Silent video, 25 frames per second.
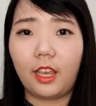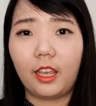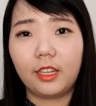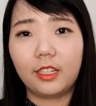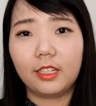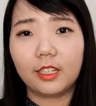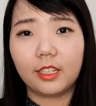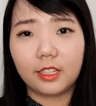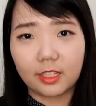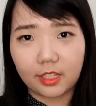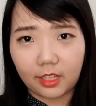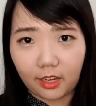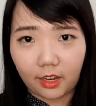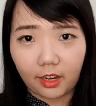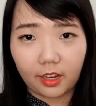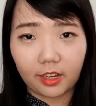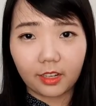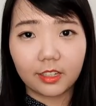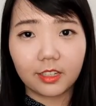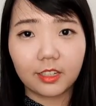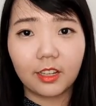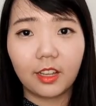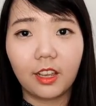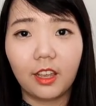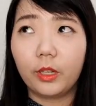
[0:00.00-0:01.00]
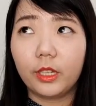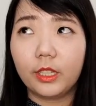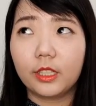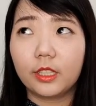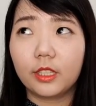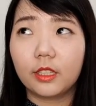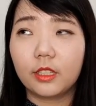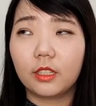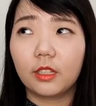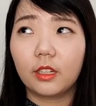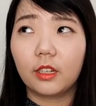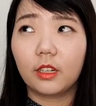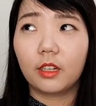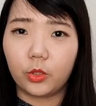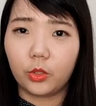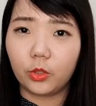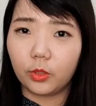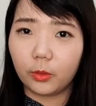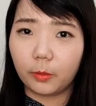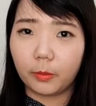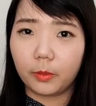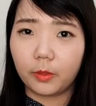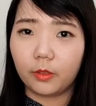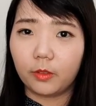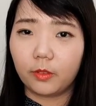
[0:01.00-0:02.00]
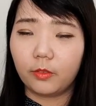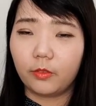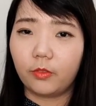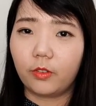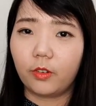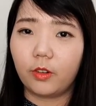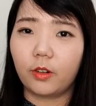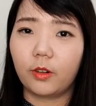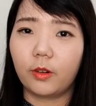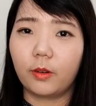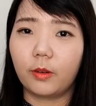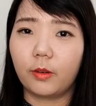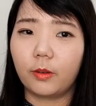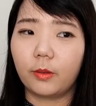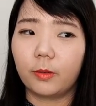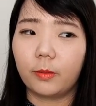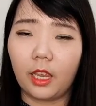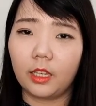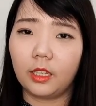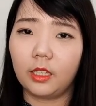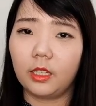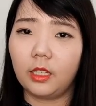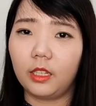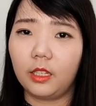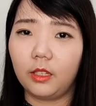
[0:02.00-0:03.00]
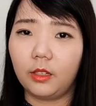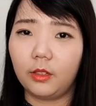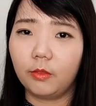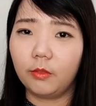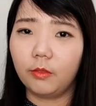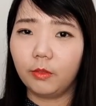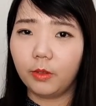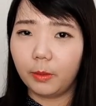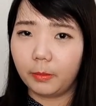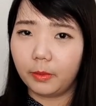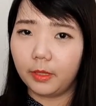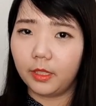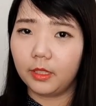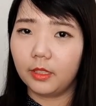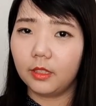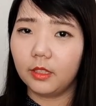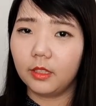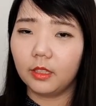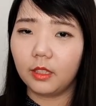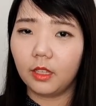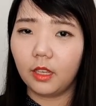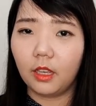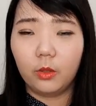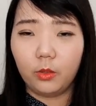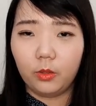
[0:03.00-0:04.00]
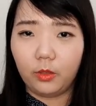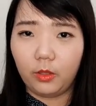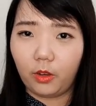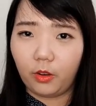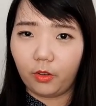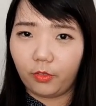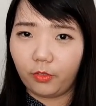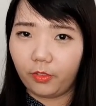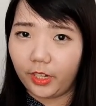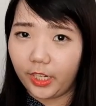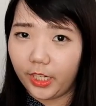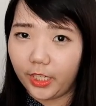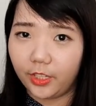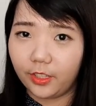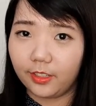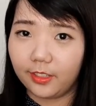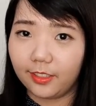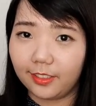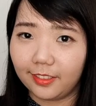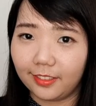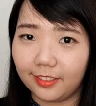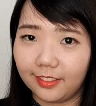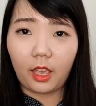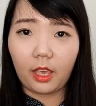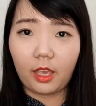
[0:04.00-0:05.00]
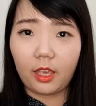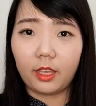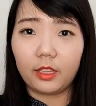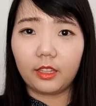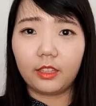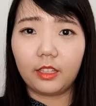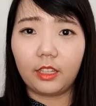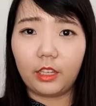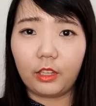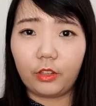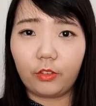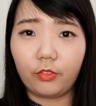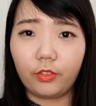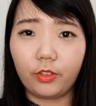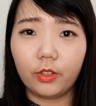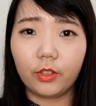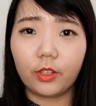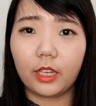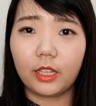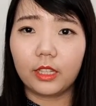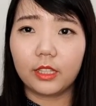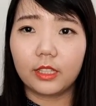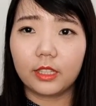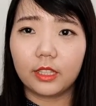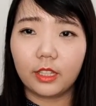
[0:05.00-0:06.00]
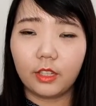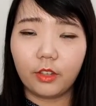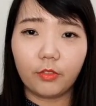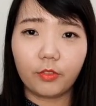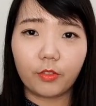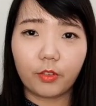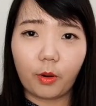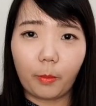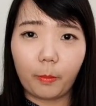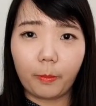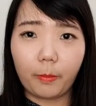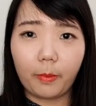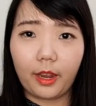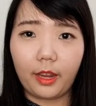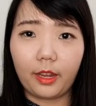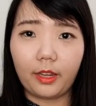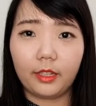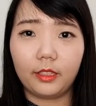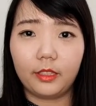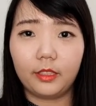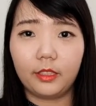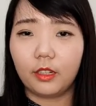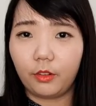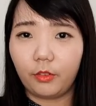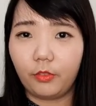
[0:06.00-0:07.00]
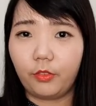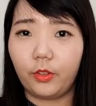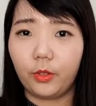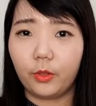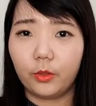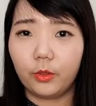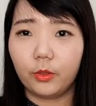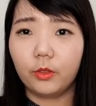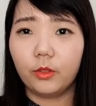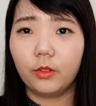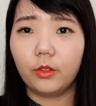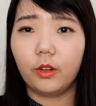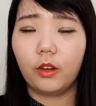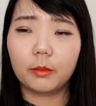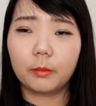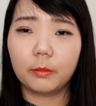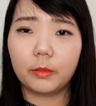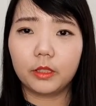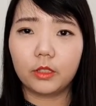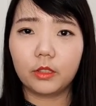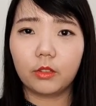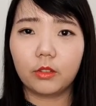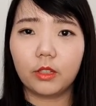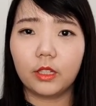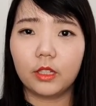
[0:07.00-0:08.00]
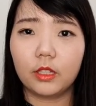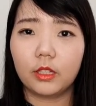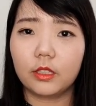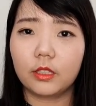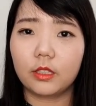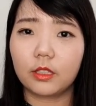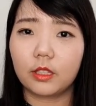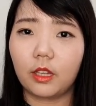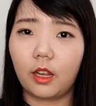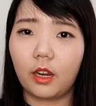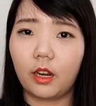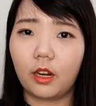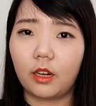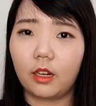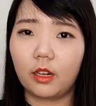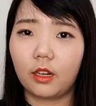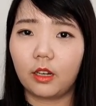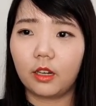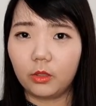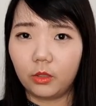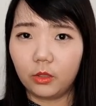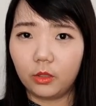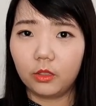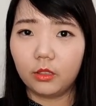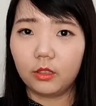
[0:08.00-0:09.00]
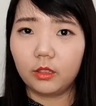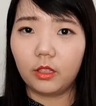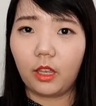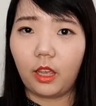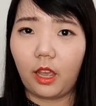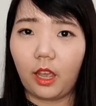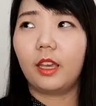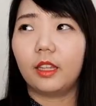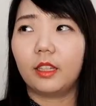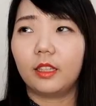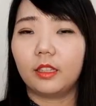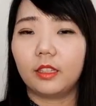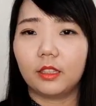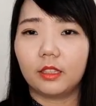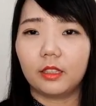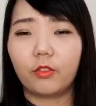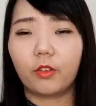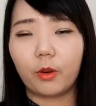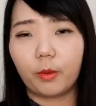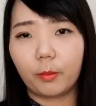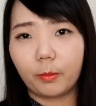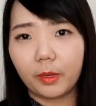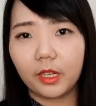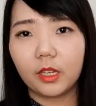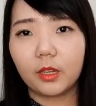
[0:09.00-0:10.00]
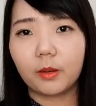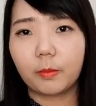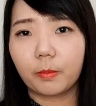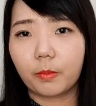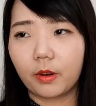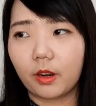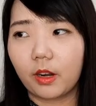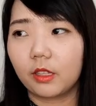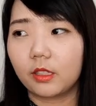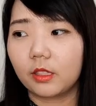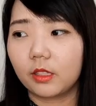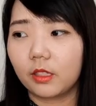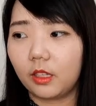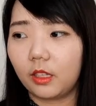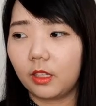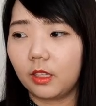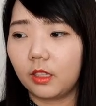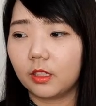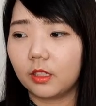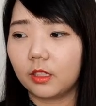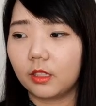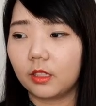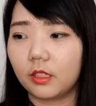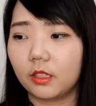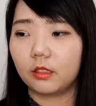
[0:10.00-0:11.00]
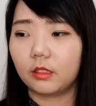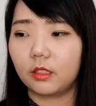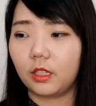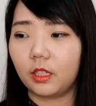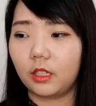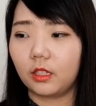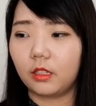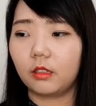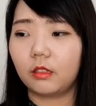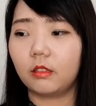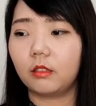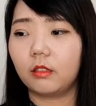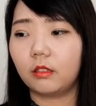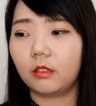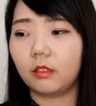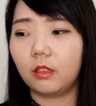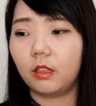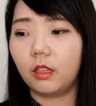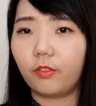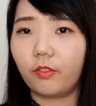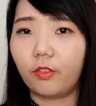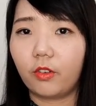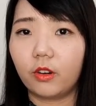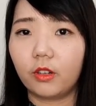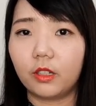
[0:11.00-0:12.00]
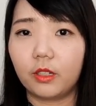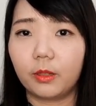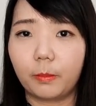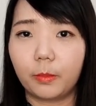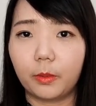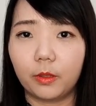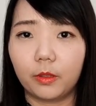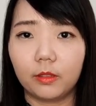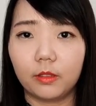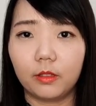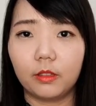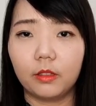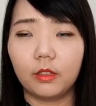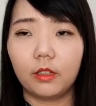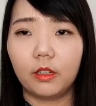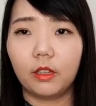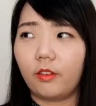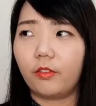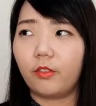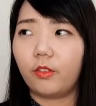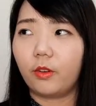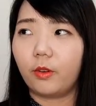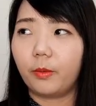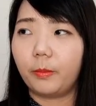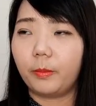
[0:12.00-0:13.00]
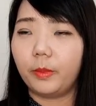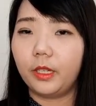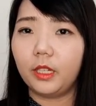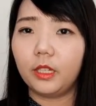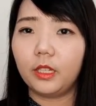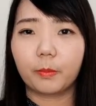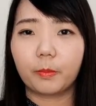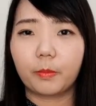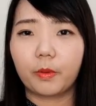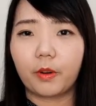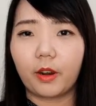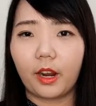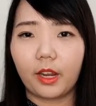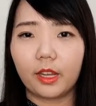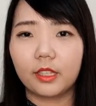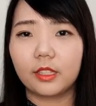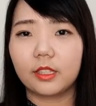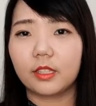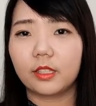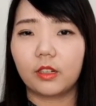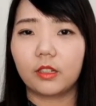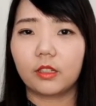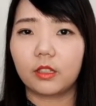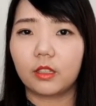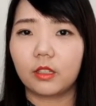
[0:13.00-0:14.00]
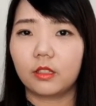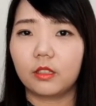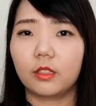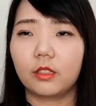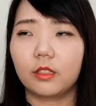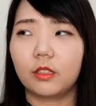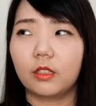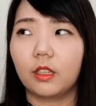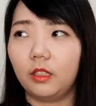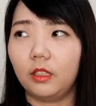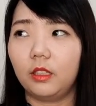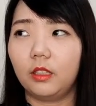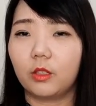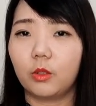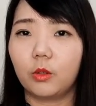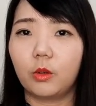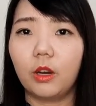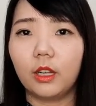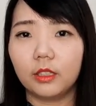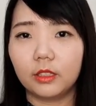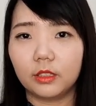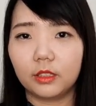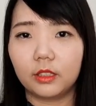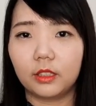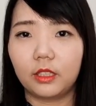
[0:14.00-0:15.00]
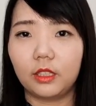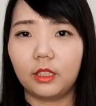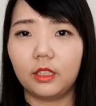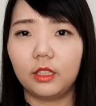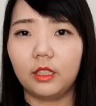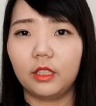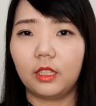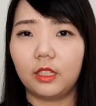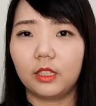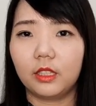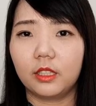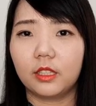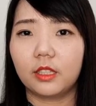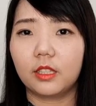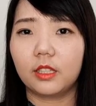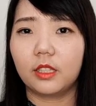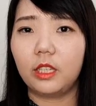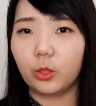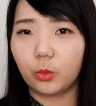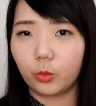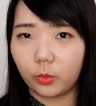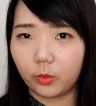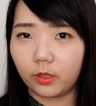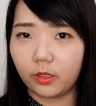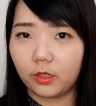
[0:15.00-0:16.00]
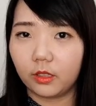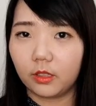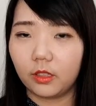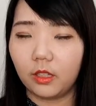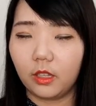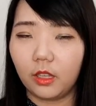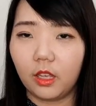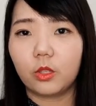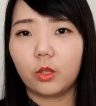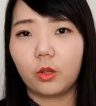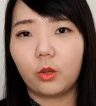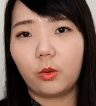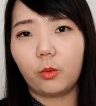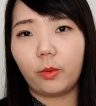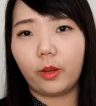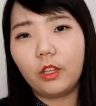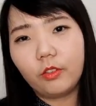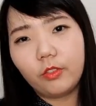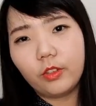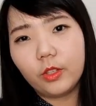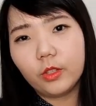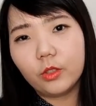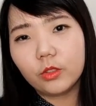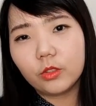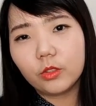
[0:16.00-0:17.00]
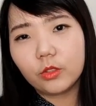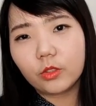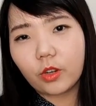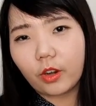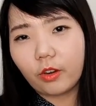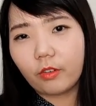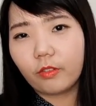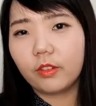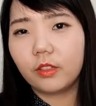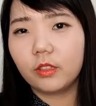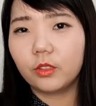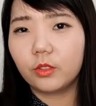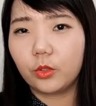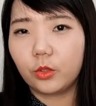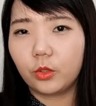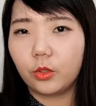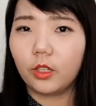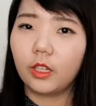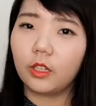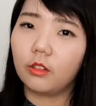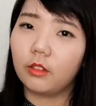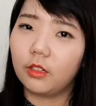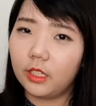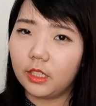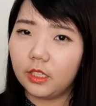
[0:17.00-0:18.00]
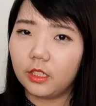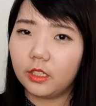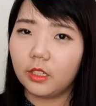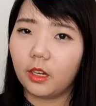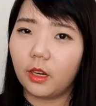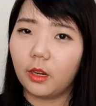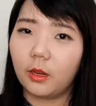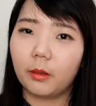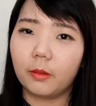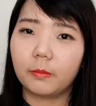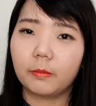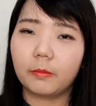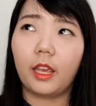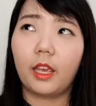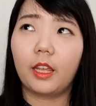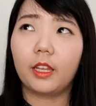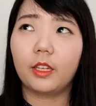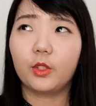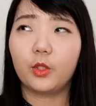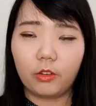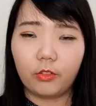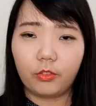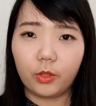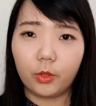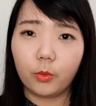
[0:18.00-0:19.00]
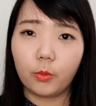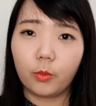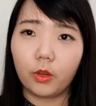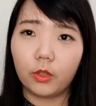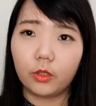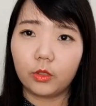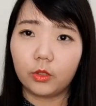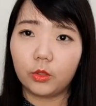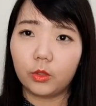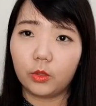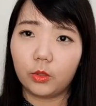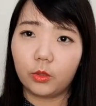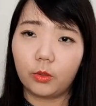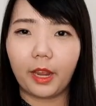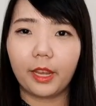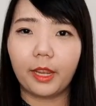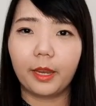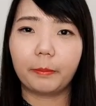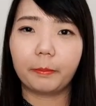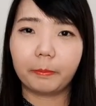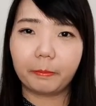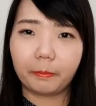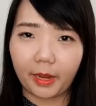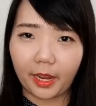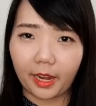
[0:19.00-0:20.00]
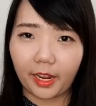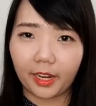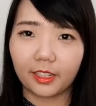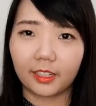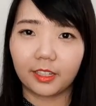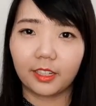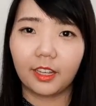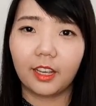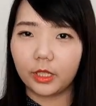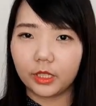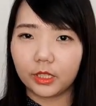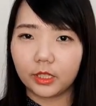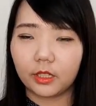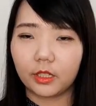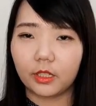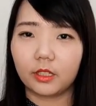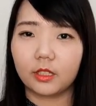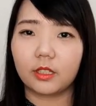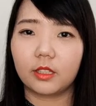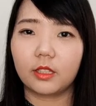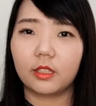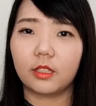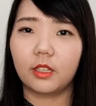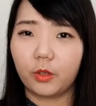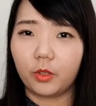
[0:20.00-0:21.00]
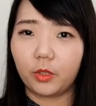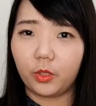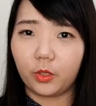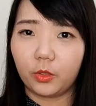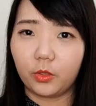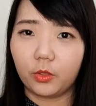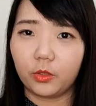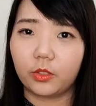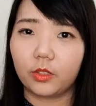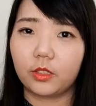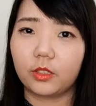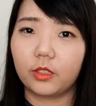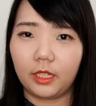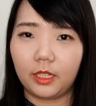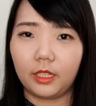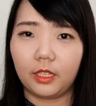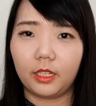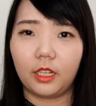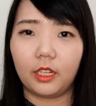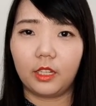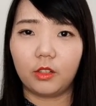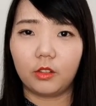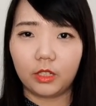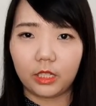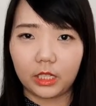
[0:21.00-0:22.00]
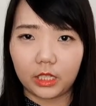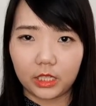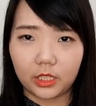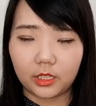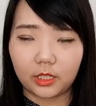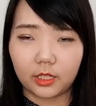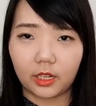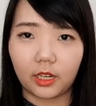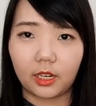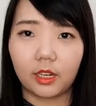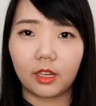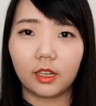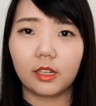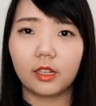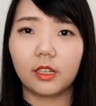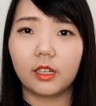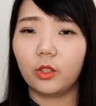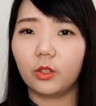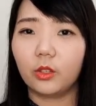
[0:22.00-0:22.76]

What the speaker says: and design which suitable for any women who love fashion. And if you can see from my review, the materials are good, and for me the price is still affordable, and for me the price versus the quality is equal. So if you travel to Indonesia and if you want to buy a bag which is produced in Indonesia,